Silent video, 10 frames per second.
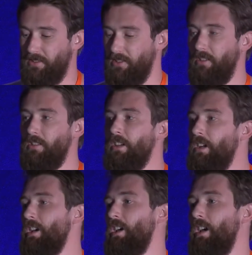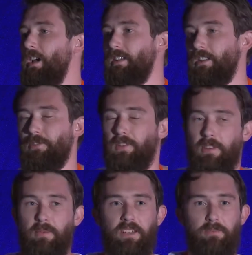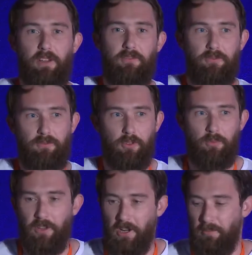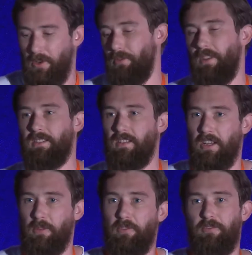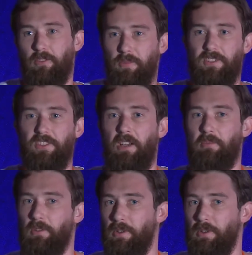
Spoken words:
So again, if we think back to my form that I built, that's like a performance nightmare.